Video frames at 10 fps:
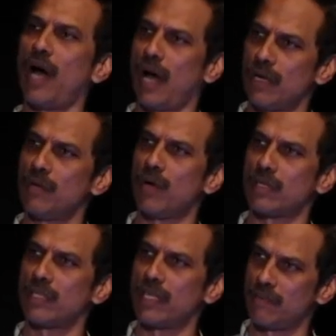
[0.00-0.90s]
harder
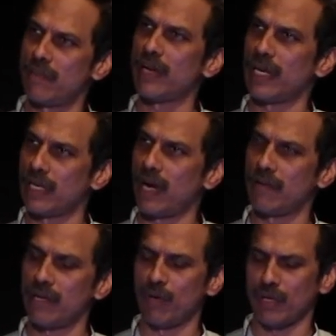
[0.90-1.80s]
water than if they were getting
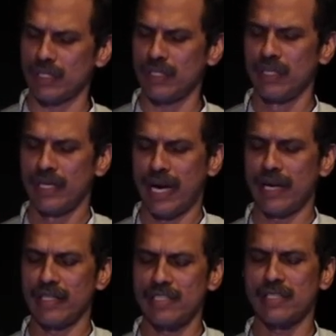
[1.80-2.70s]
Kaveri water.
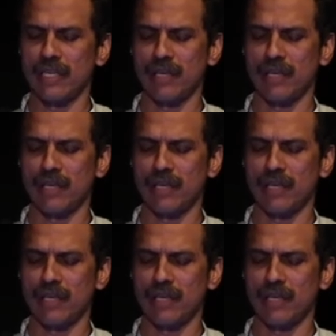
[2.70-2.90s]
And this